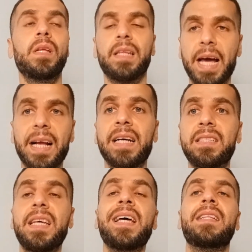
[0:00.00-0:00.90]
like I
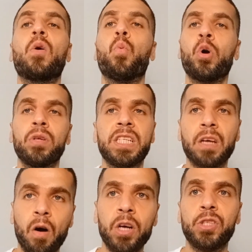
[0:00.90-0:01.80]
said, the world is
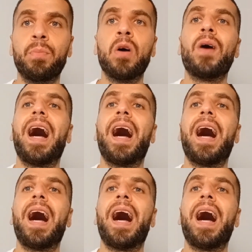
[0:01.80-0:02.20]
harsh, bro.